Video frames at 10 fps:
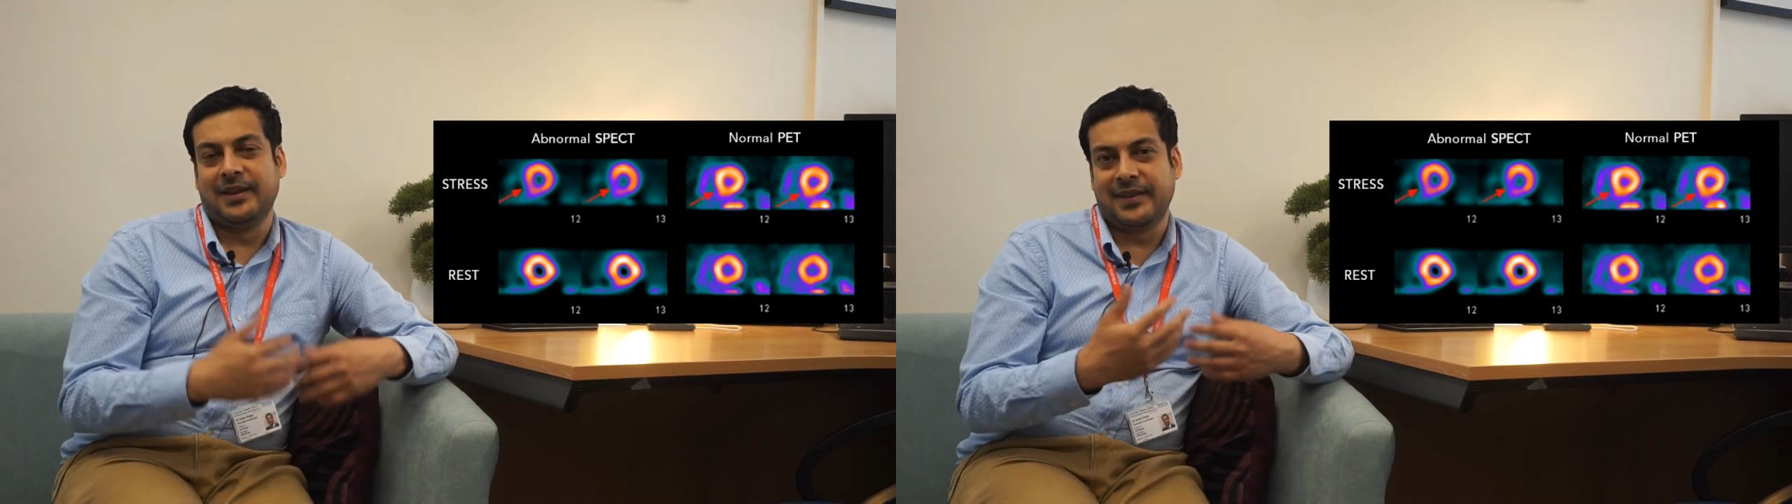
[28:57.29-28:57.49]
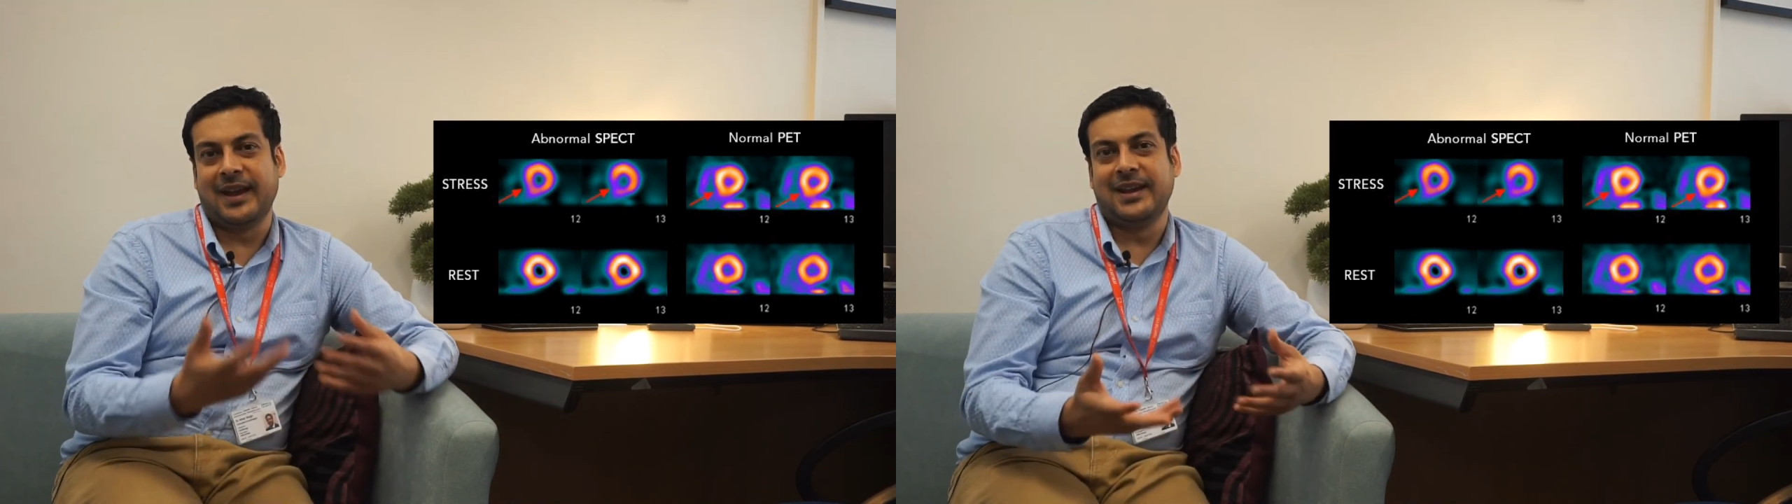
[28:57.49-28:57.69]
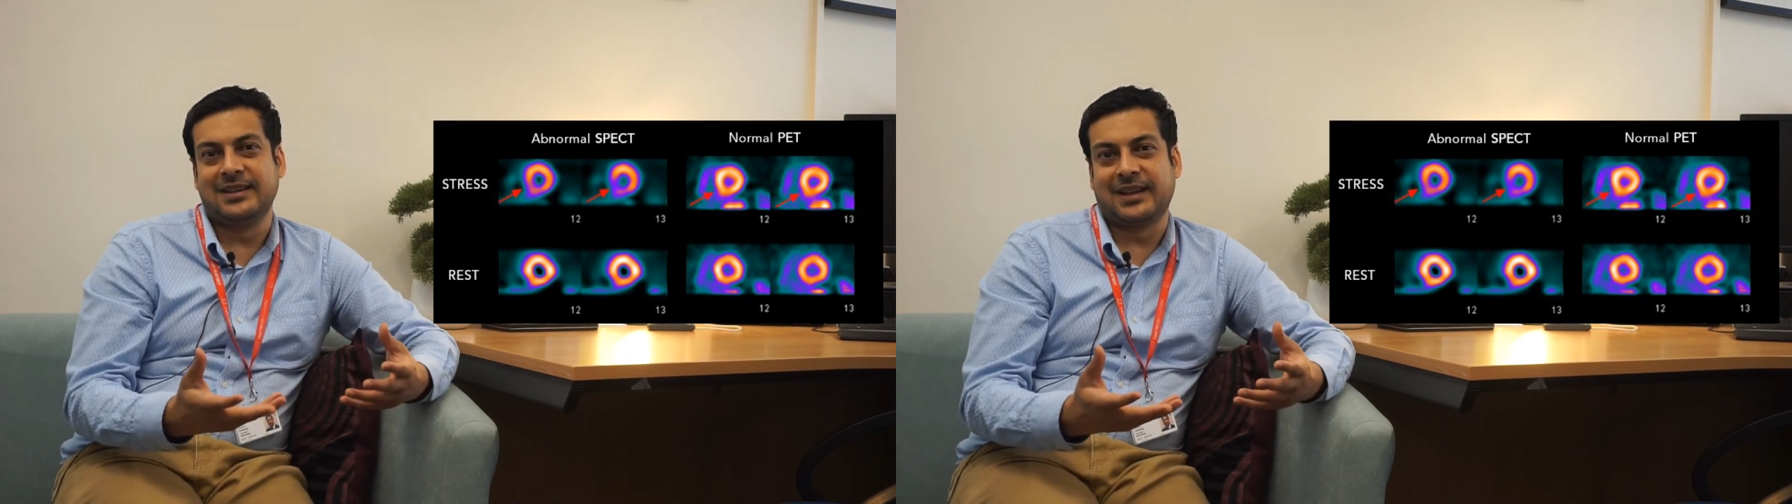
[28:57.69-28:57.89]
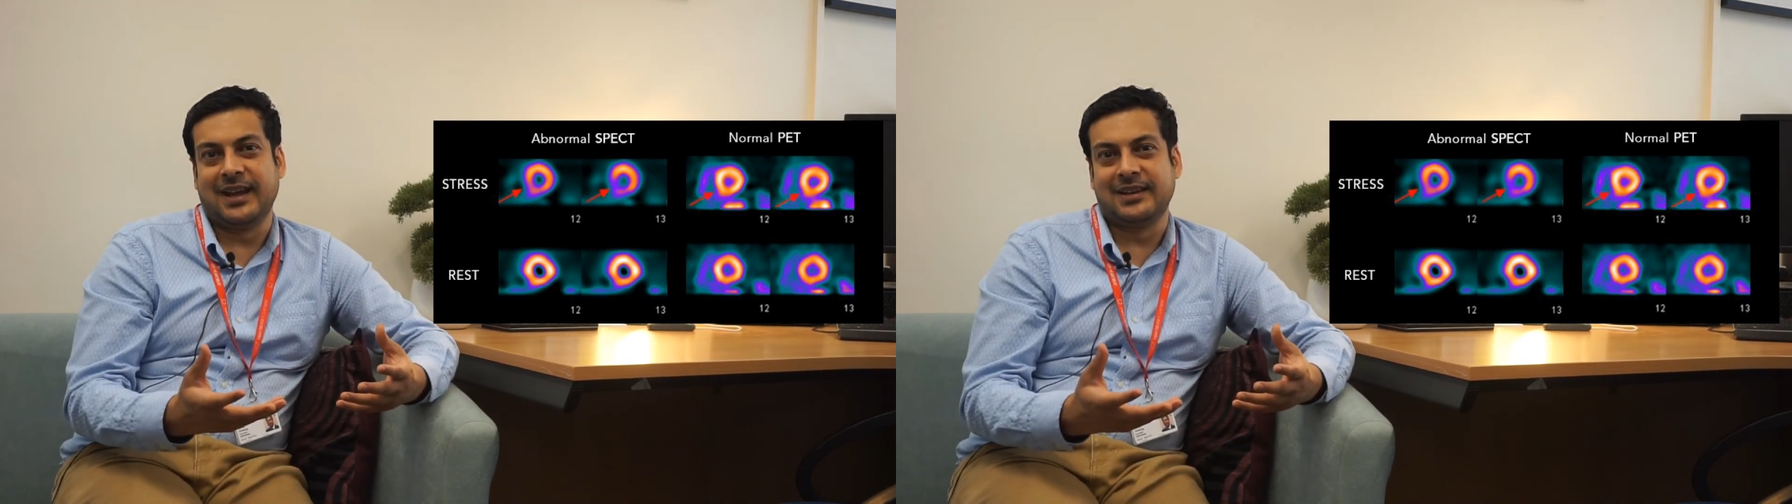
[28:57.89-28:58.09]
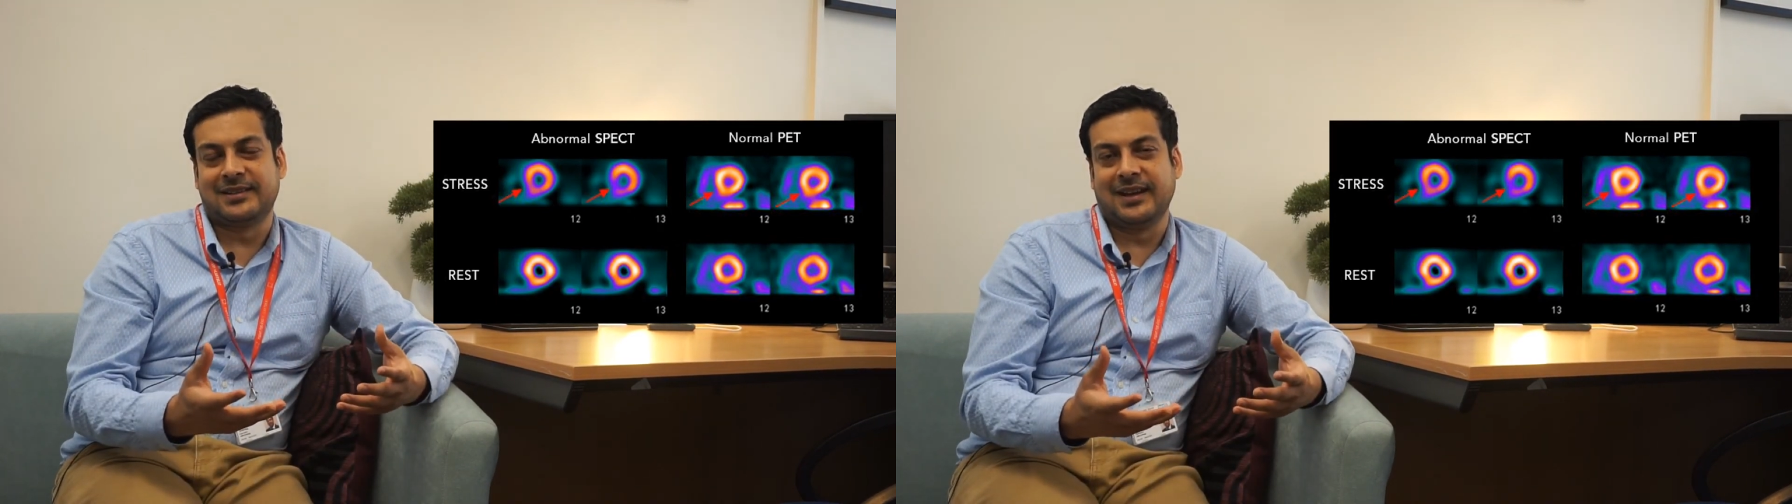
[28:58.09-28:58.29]
And that
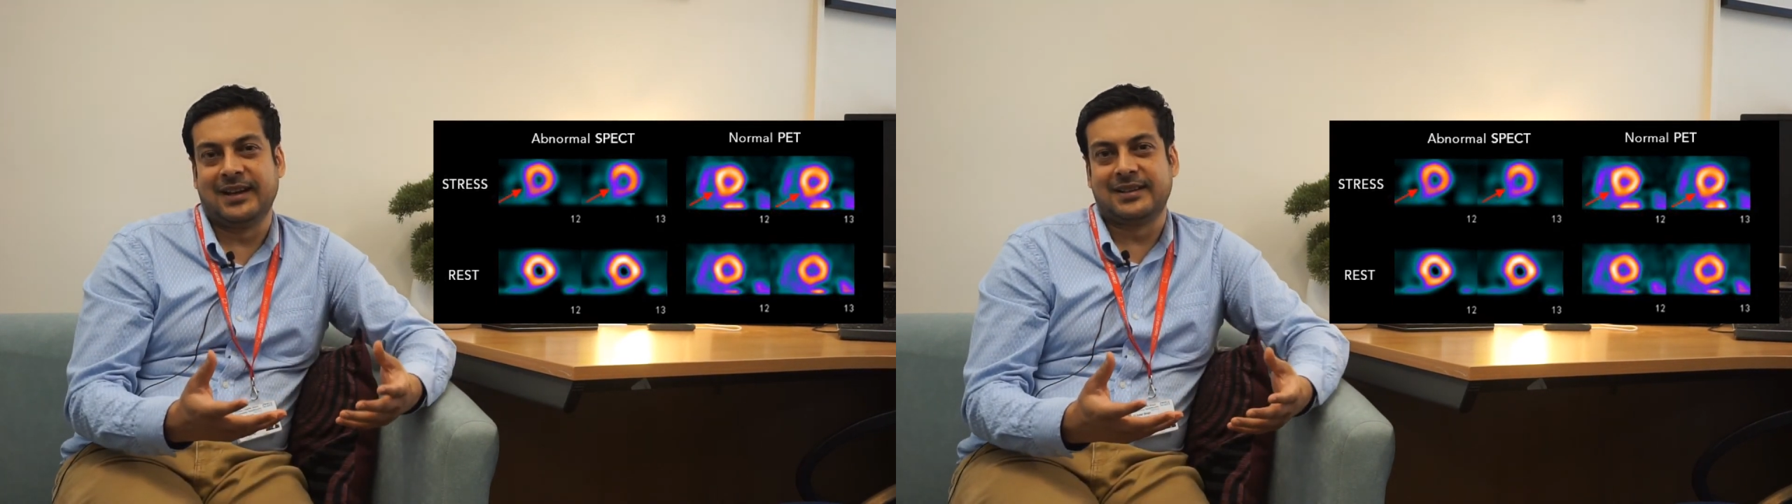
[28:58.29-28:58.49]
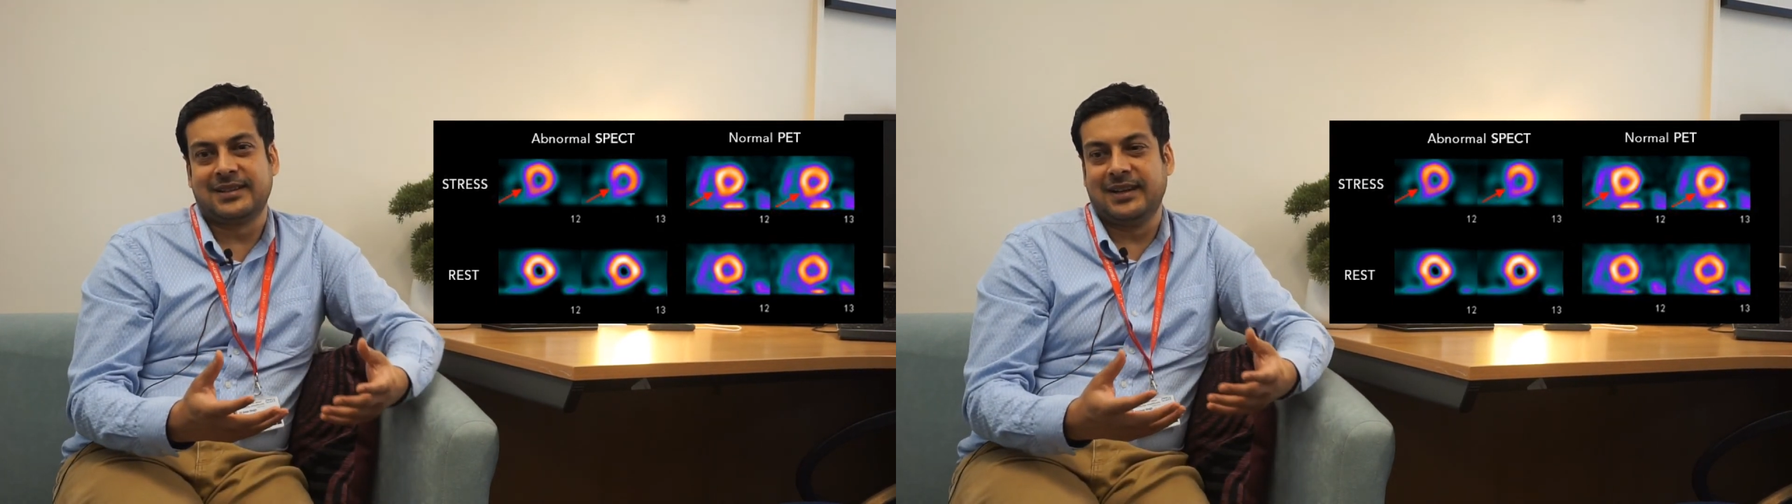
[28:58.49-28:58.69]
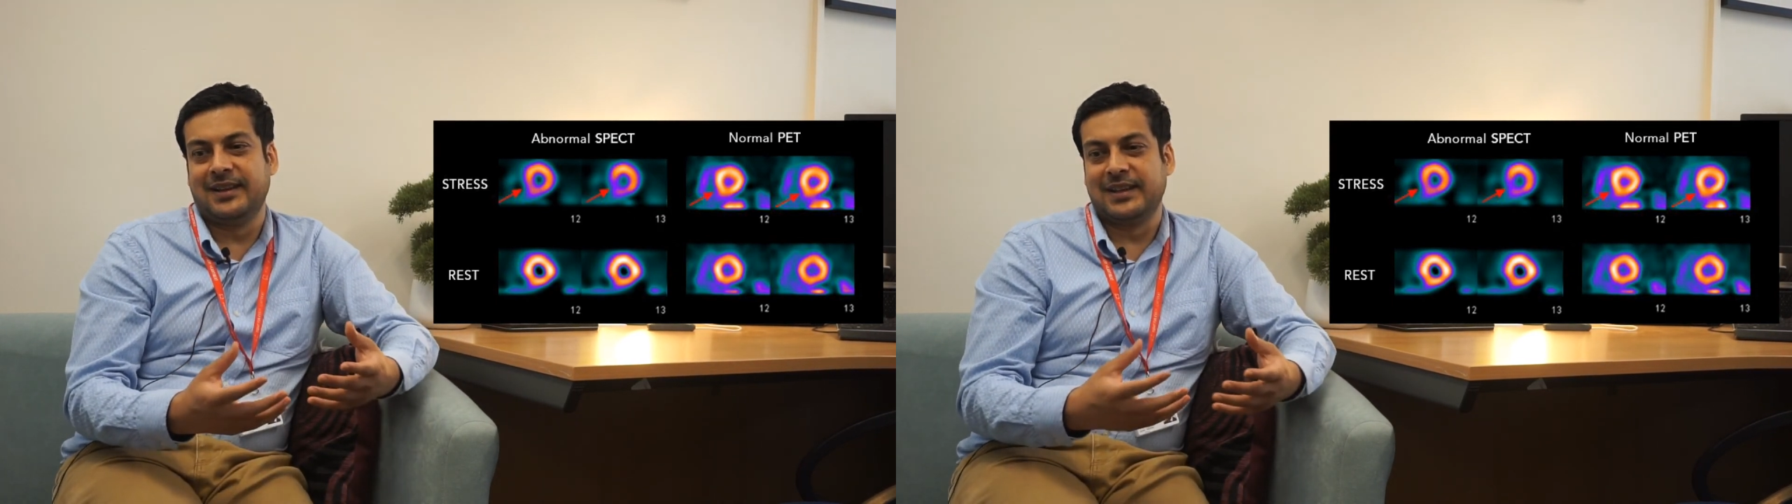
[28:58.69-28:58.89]
indicates that